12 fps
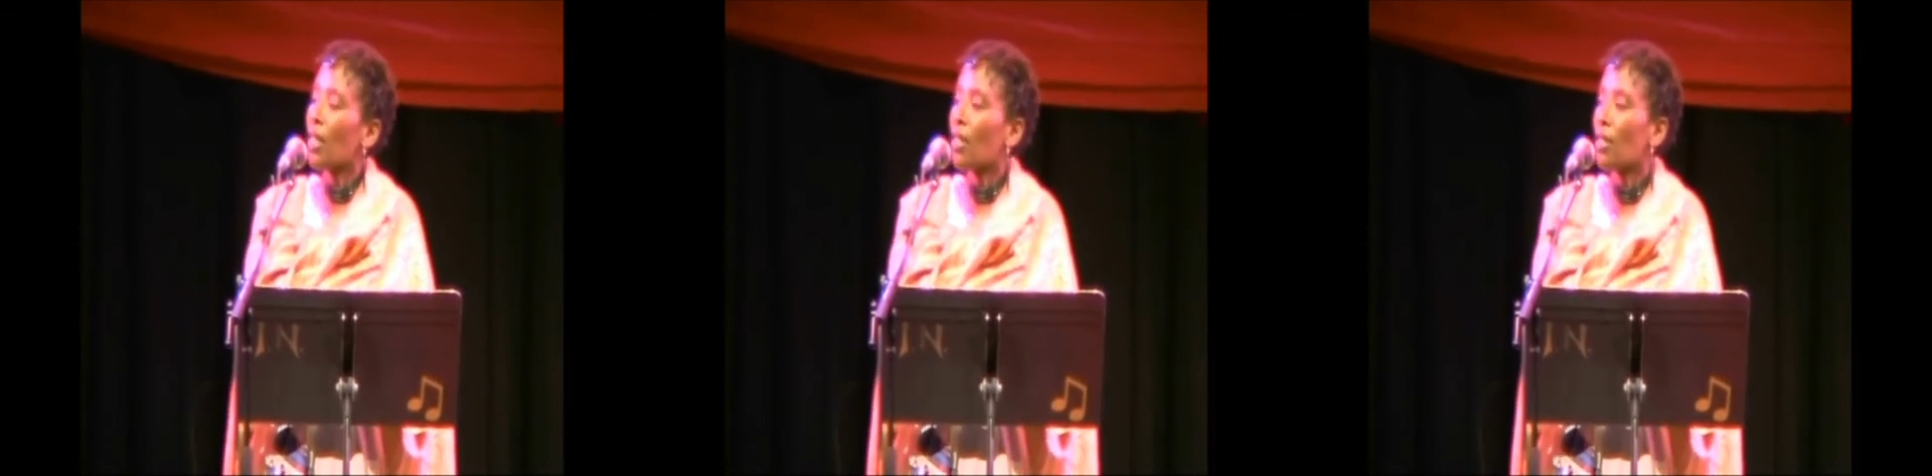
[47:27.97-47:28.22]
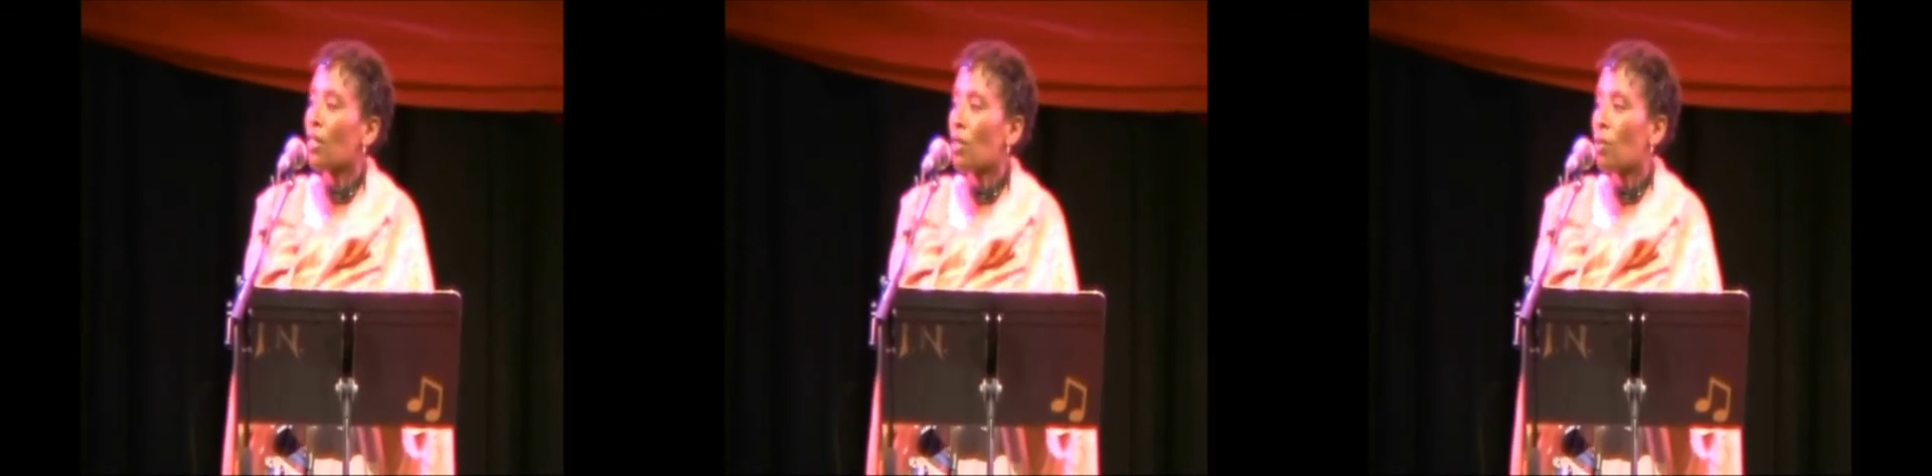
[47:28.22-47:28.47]

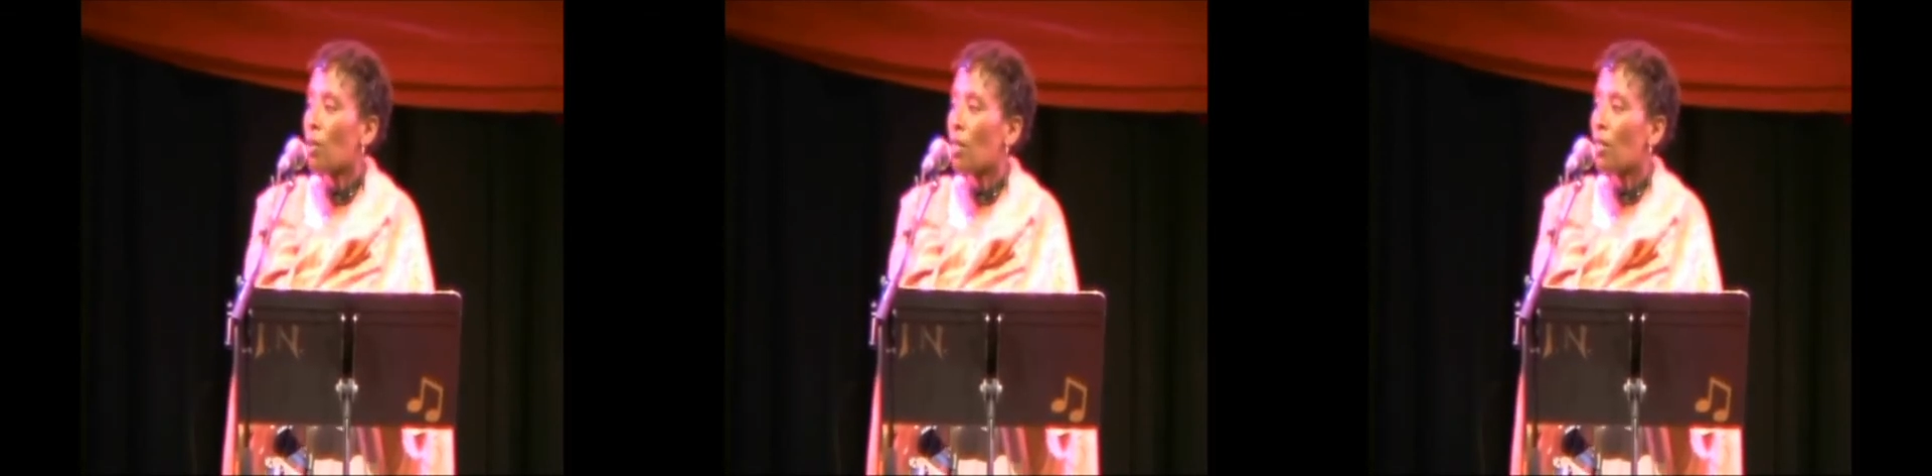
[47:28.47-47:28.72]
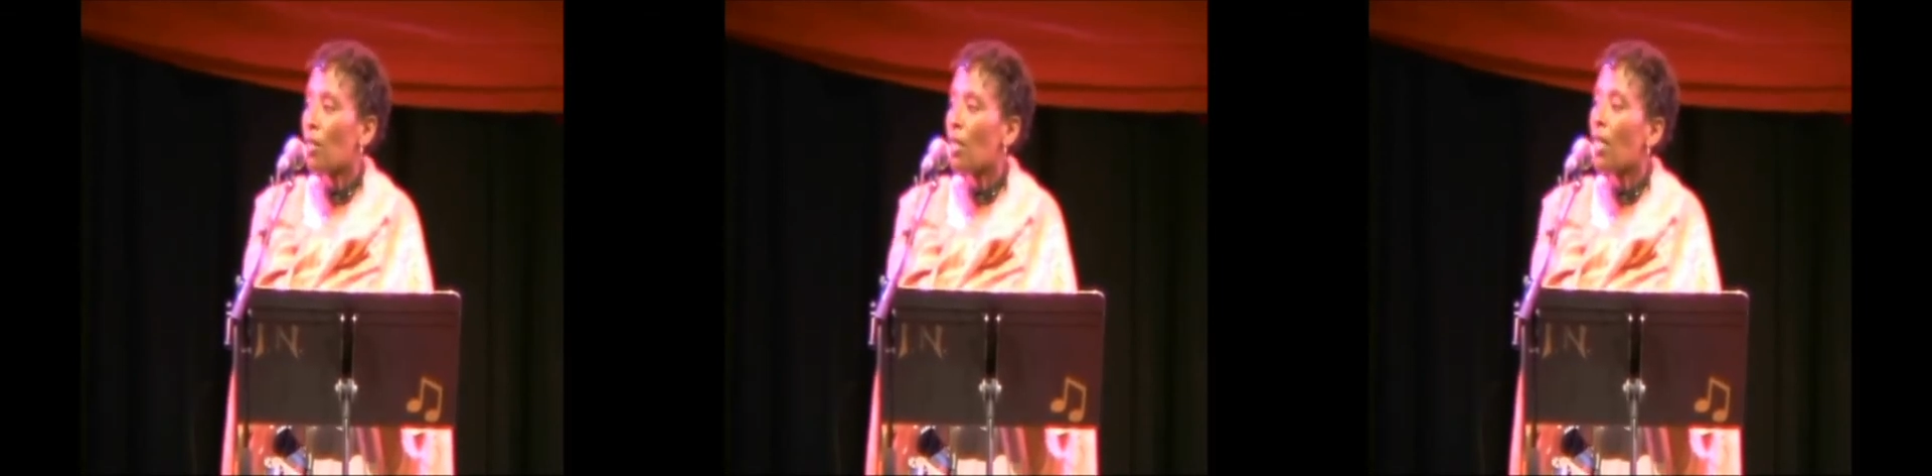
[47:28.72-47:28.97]
and I just
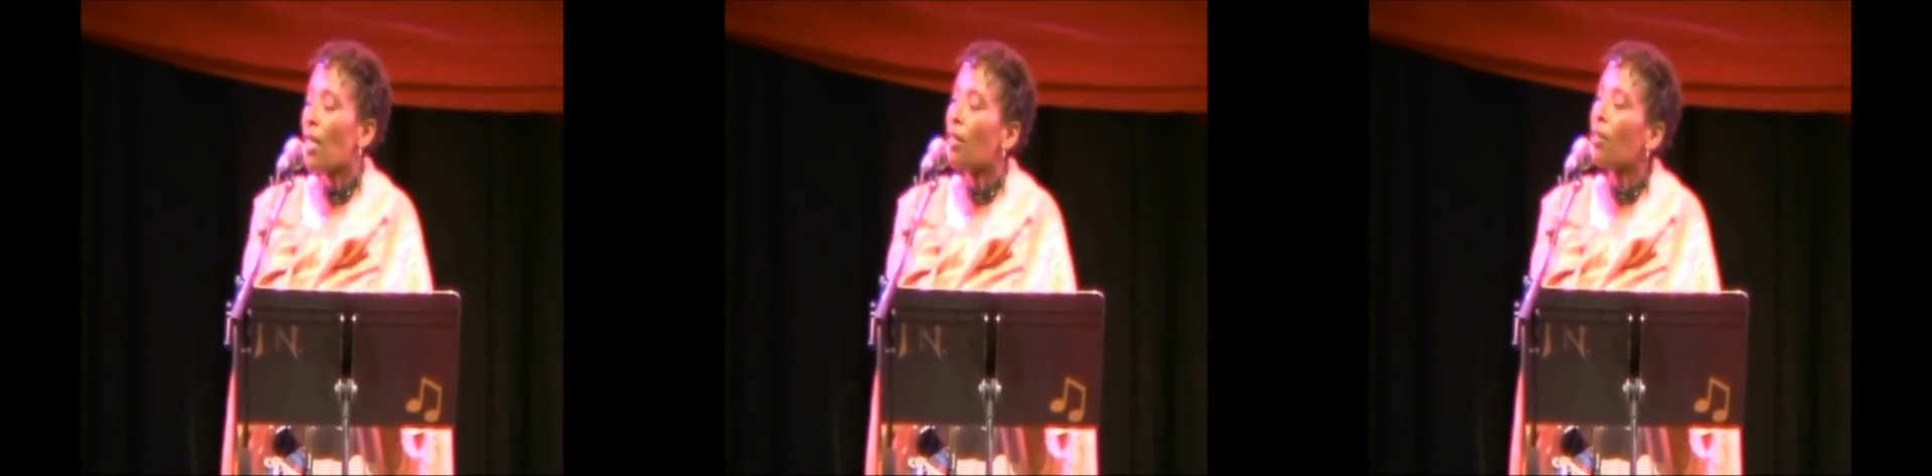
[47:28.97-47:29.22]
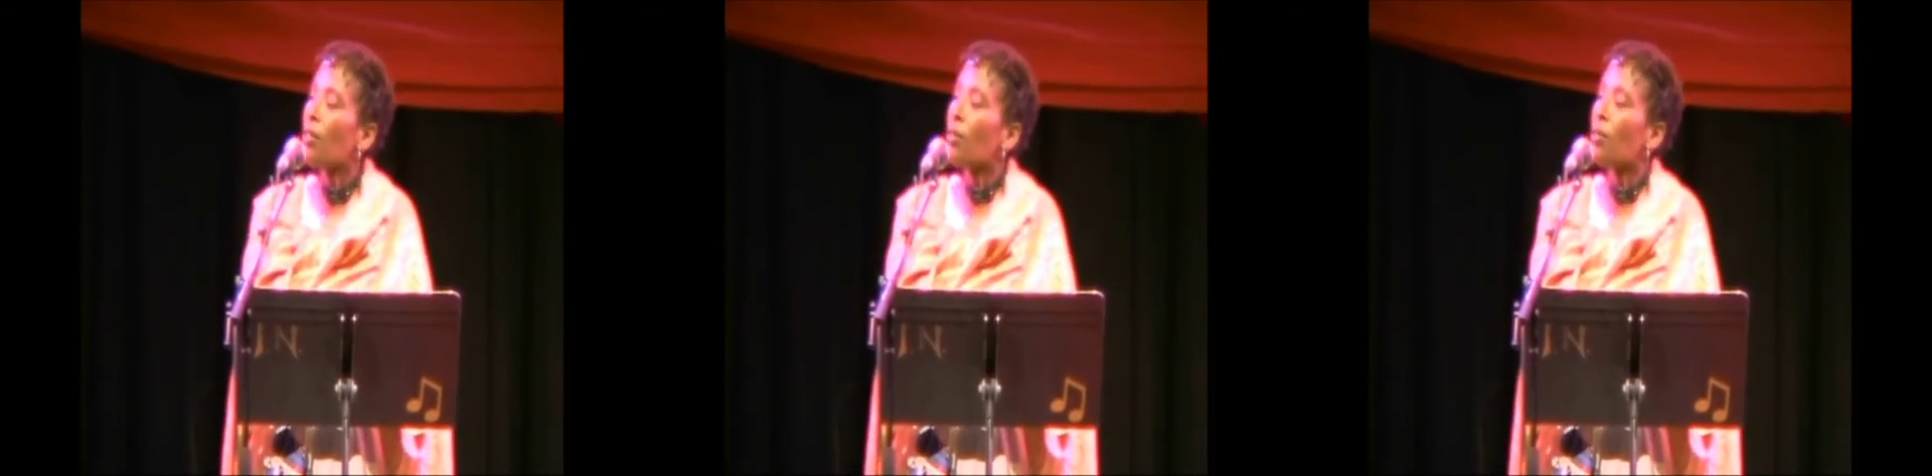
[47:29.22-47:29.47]
want to
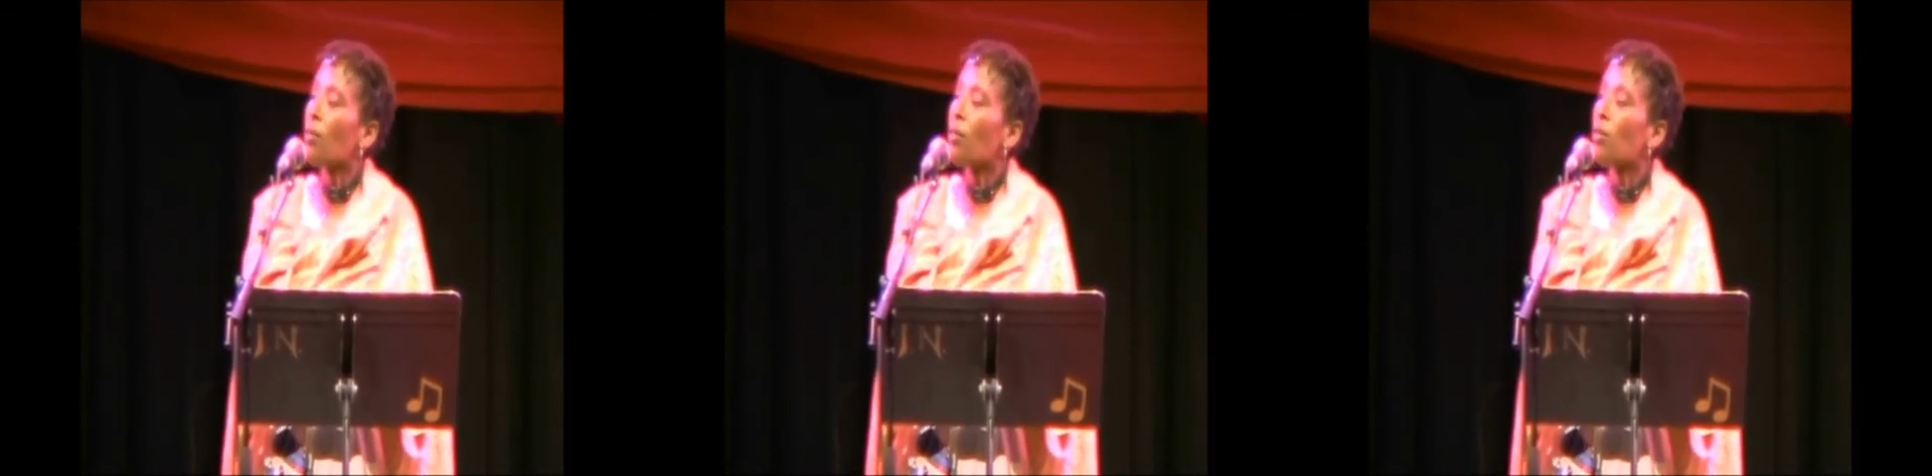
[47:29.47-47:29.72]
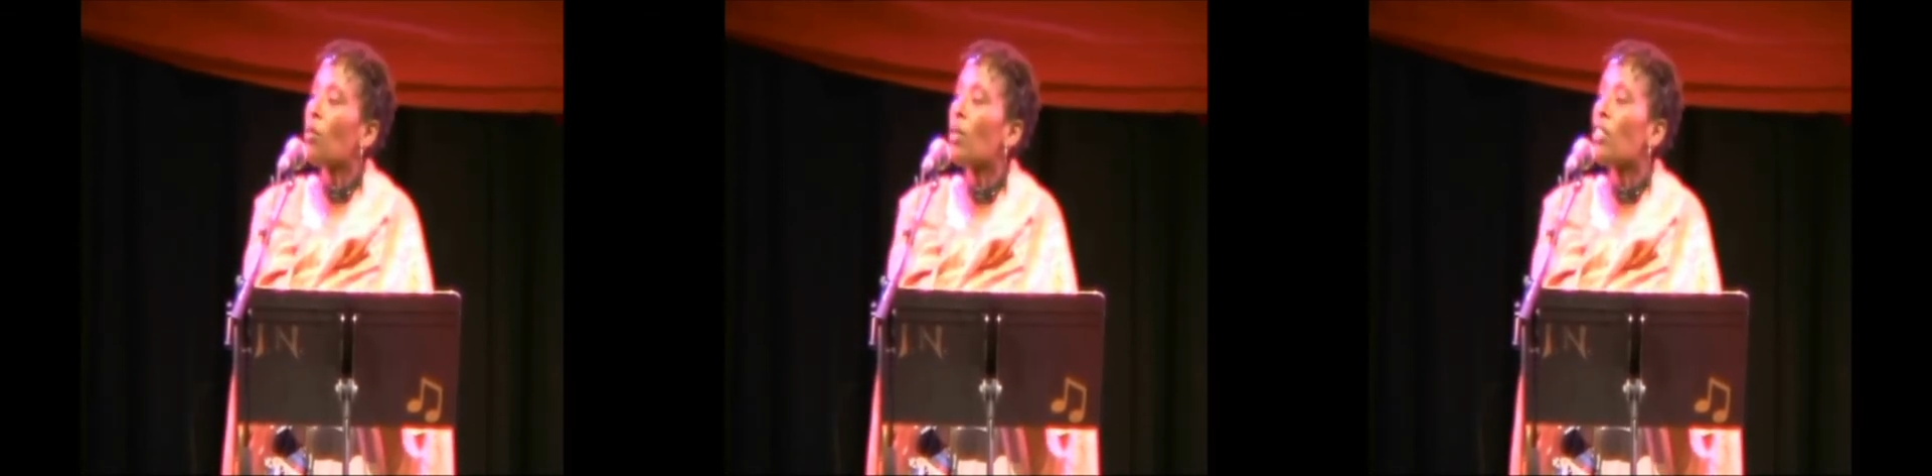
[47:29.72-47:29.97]
thank
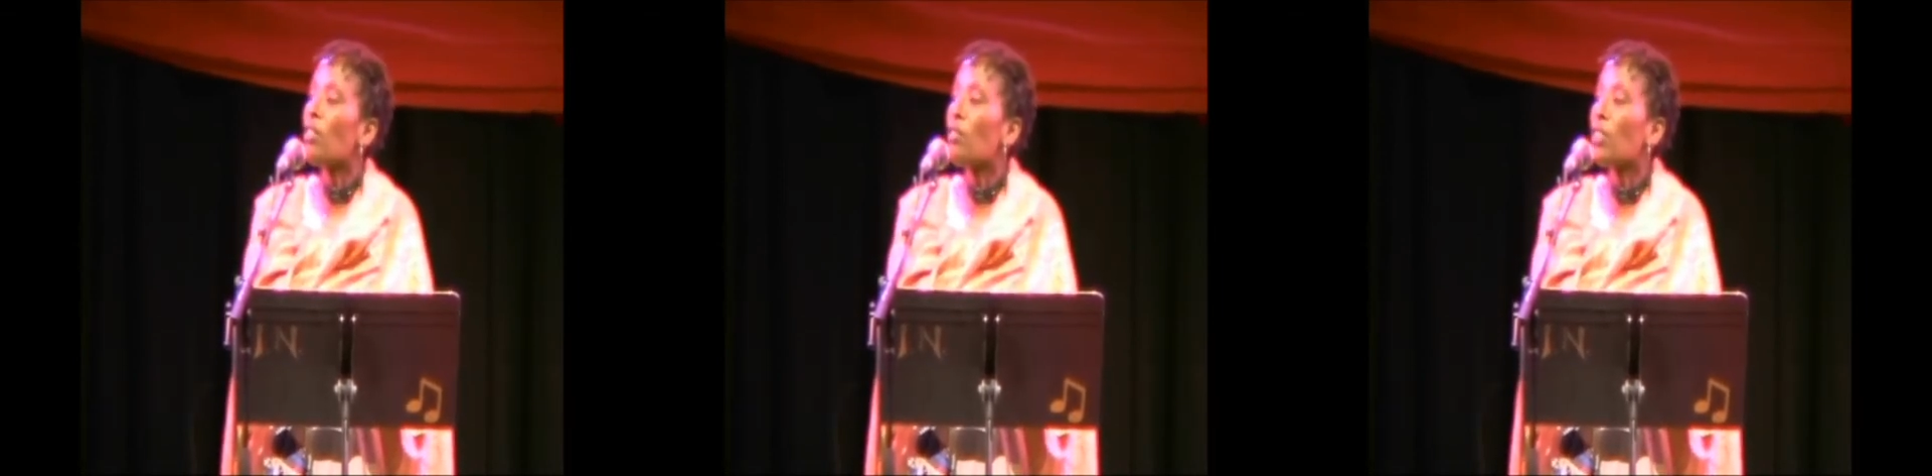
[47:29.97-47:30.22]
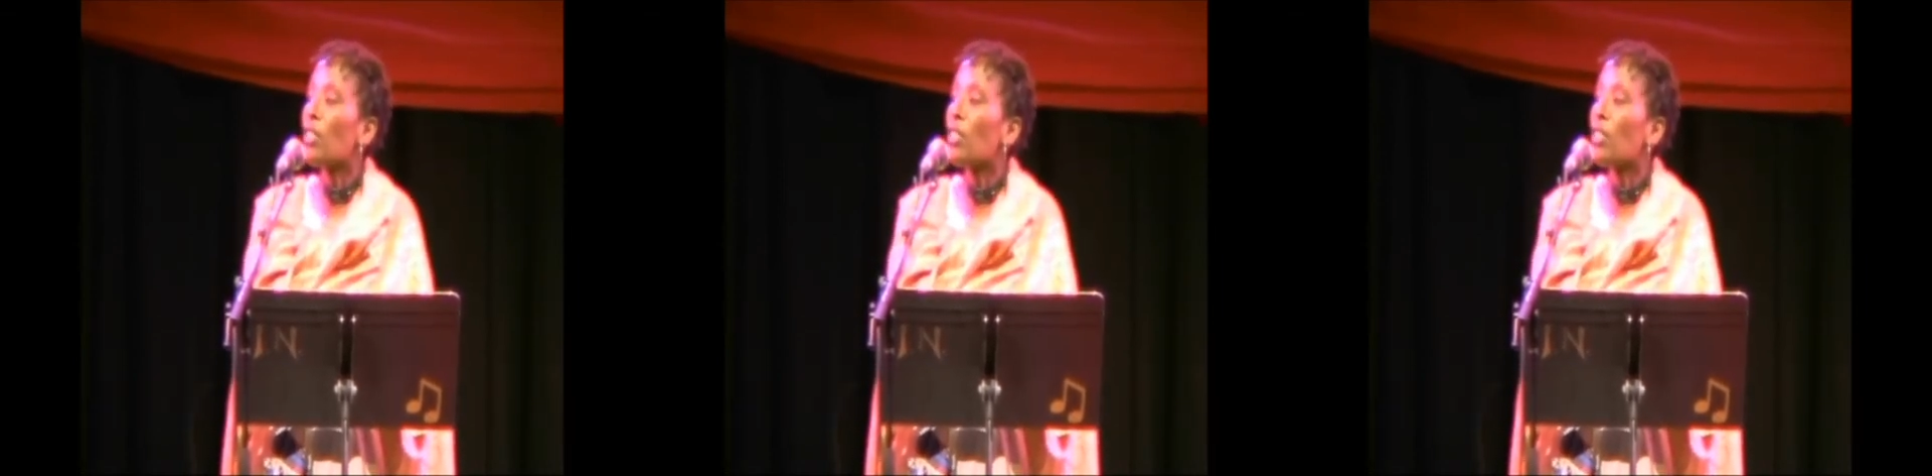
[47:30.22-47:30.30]
you so much